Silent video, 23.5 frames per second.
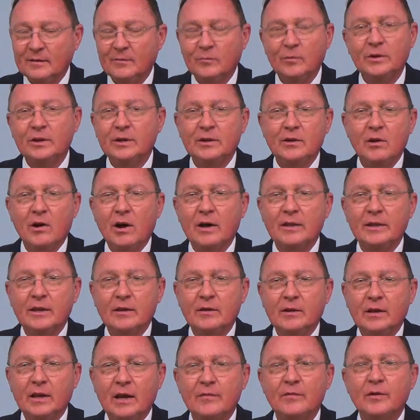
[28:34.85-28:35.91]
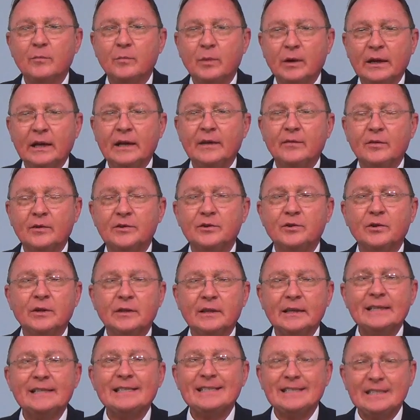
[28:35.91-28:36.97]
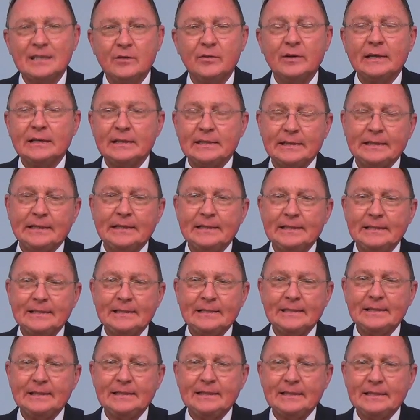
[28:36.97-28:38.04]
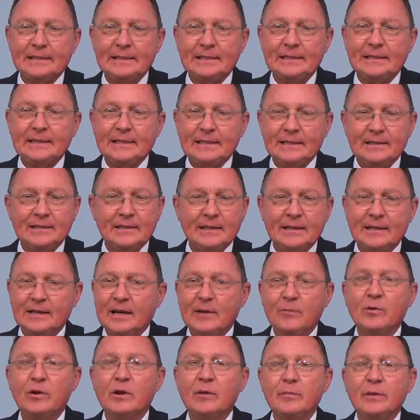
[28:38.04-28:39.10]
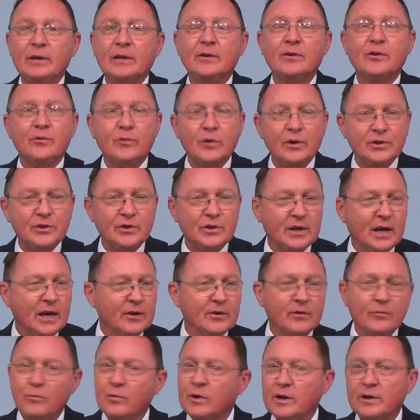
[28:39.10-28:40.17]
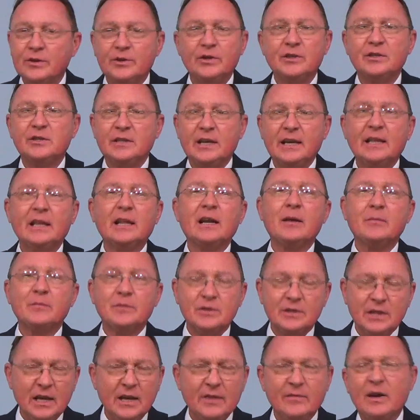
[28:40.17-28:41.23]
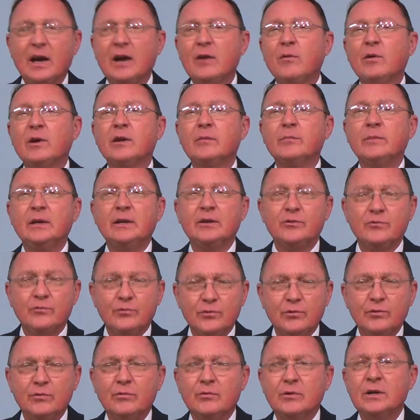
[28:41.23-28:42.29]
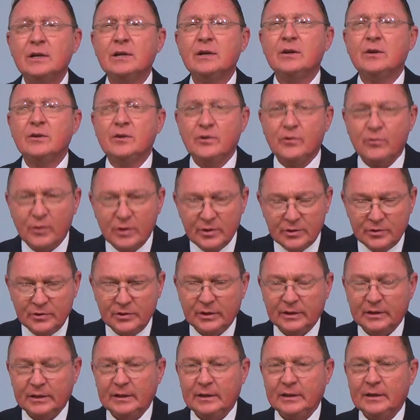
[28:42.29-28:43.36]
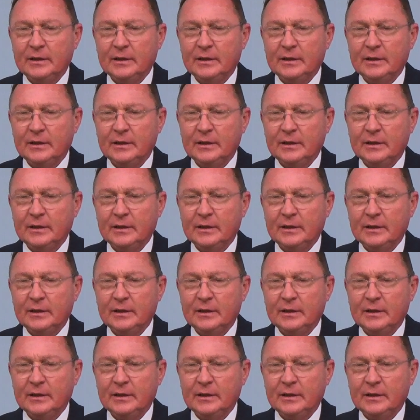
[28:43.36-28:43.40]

Would to God that every believer took it seriously and said, I want to be a Christian. I don't want to just say that I'm saved. I want to be a true Christian